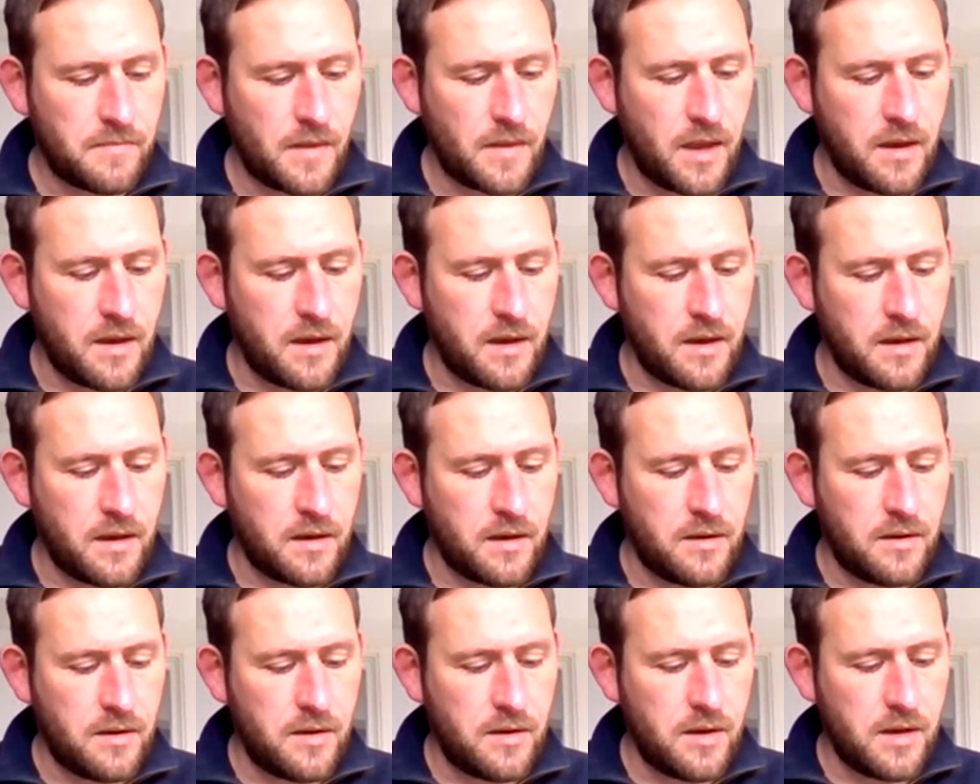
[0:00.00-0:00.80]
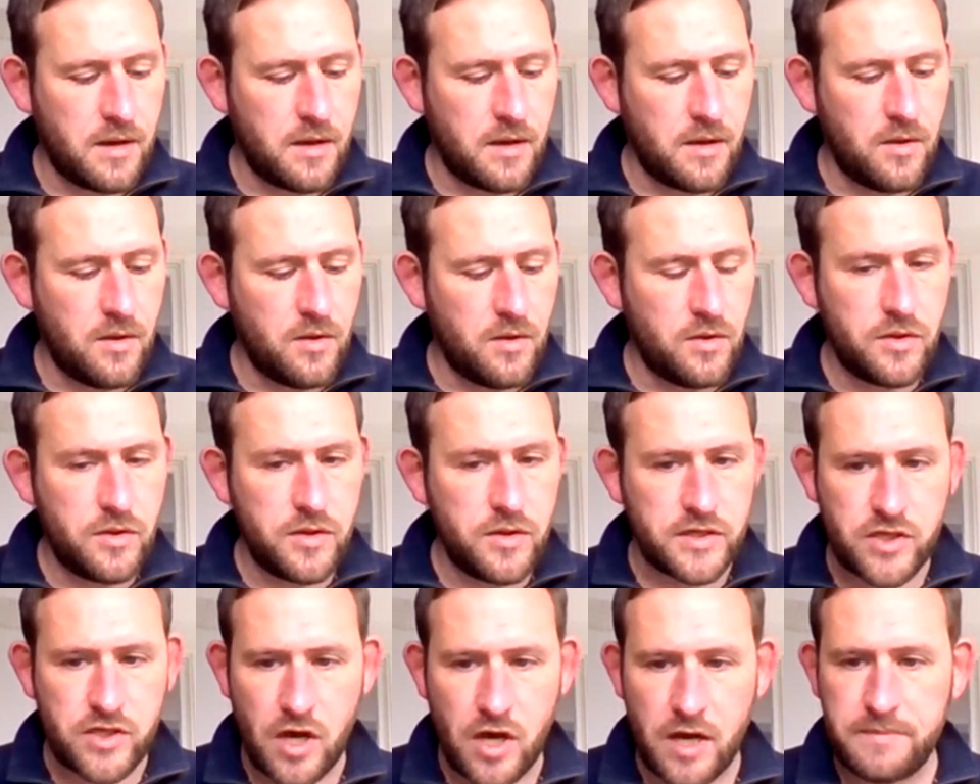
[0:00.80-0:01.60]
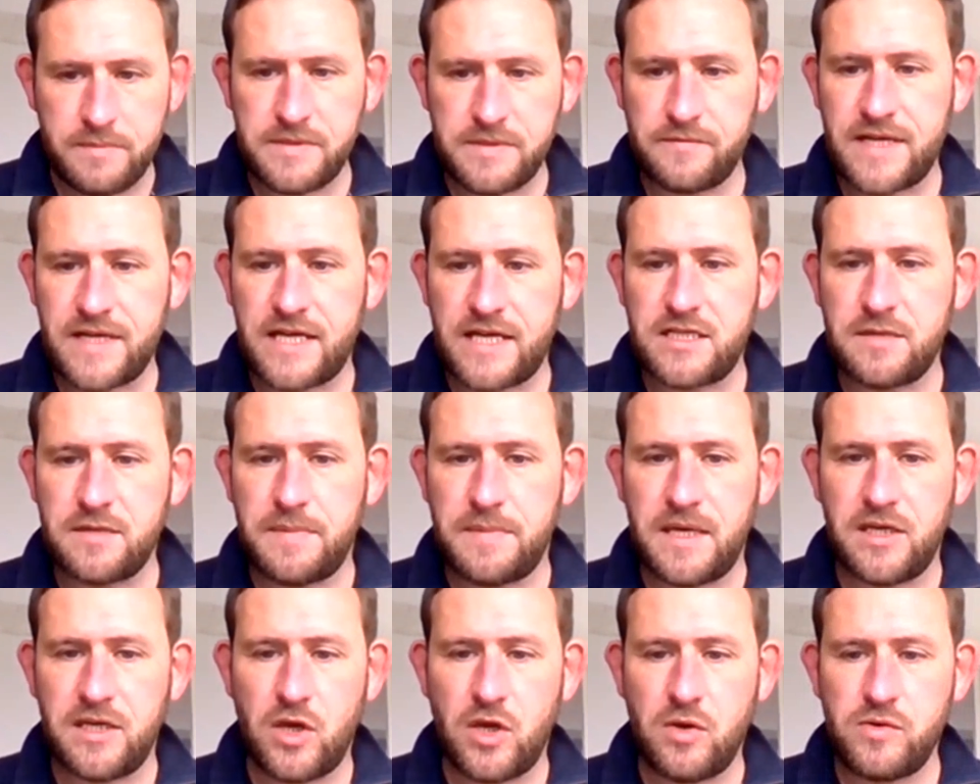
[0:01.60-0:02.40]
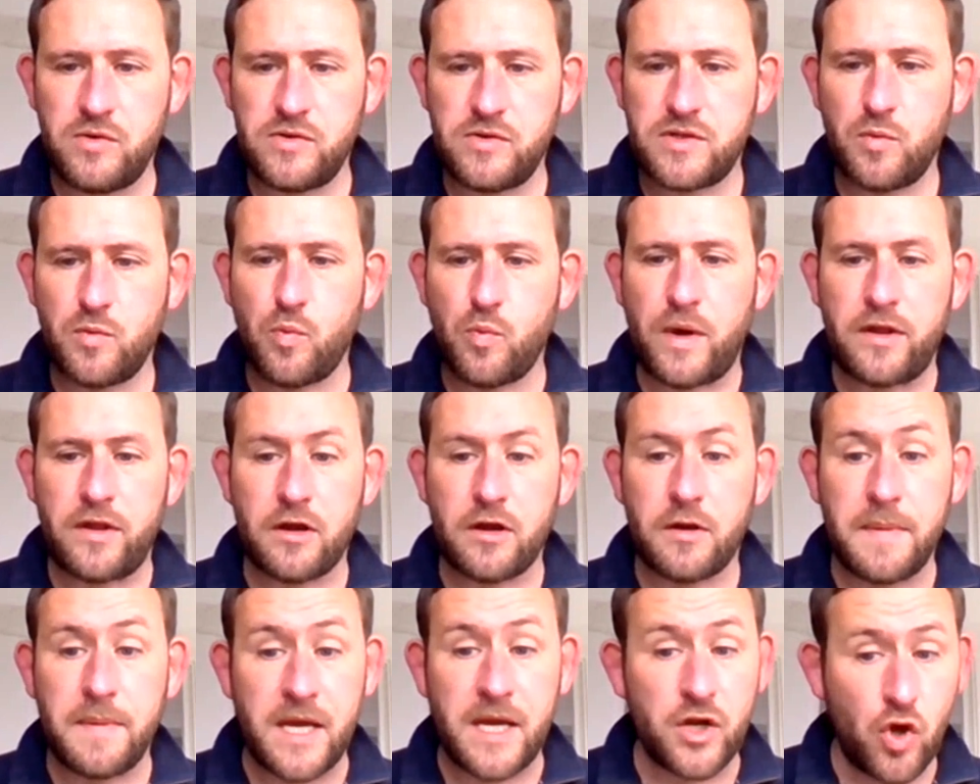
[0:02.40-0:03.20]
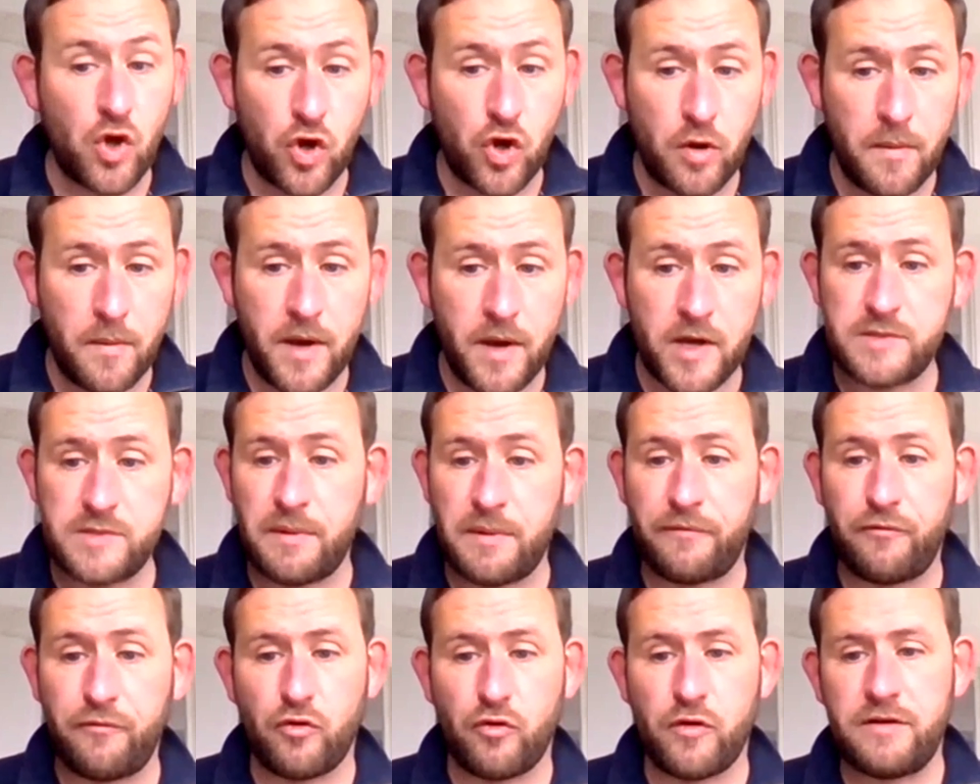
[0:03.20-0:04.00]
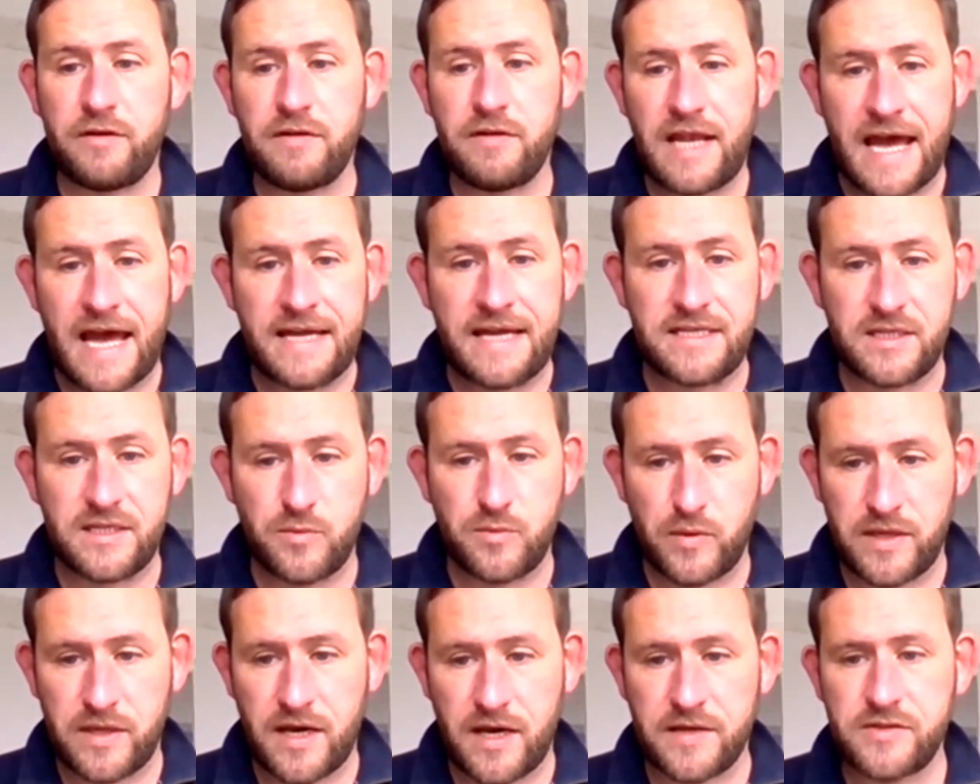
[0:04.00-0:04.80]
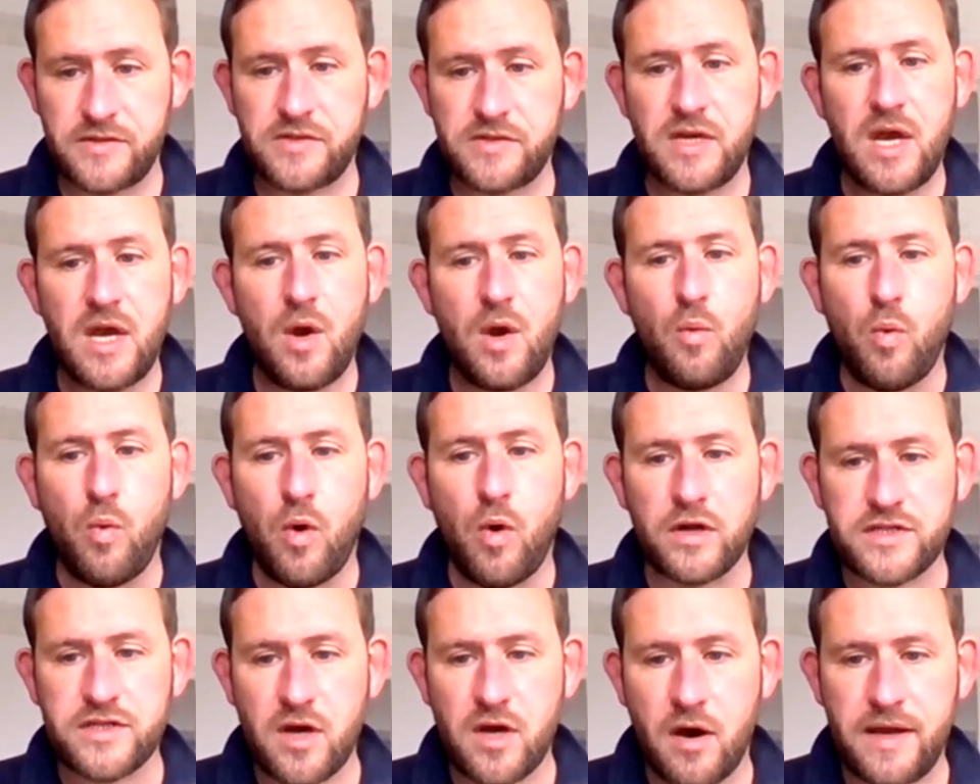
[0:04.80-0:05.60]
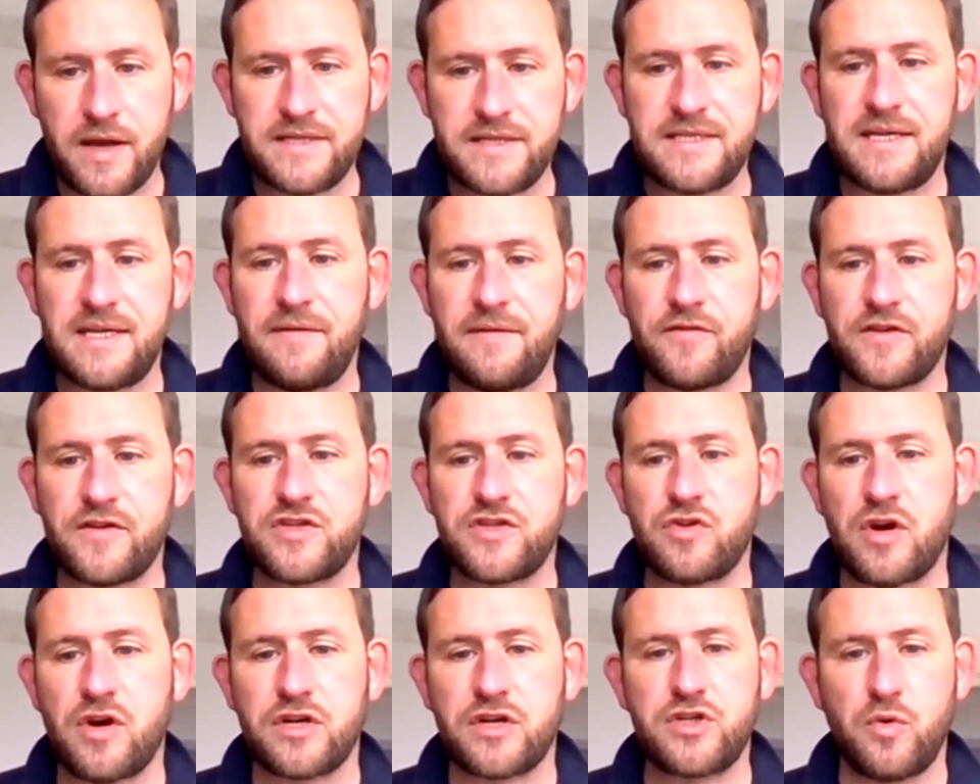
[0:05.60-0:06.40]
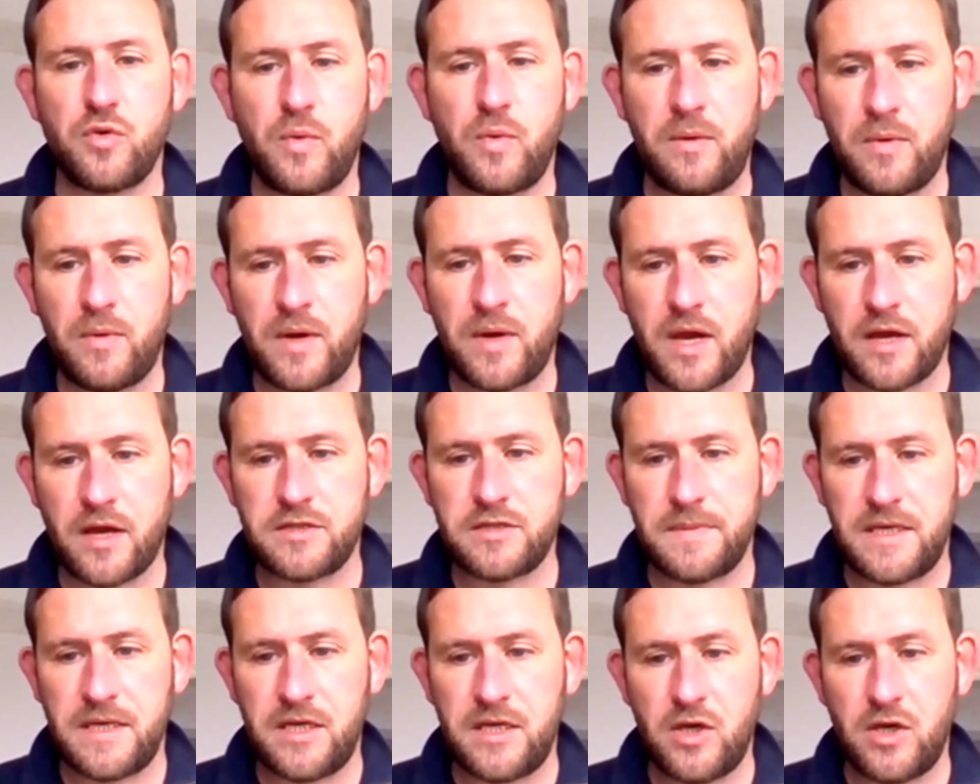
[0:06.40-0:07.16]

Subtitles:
the types of data being used, whether it could be anonymised before it landed with us, what IT infrastructure we were going to be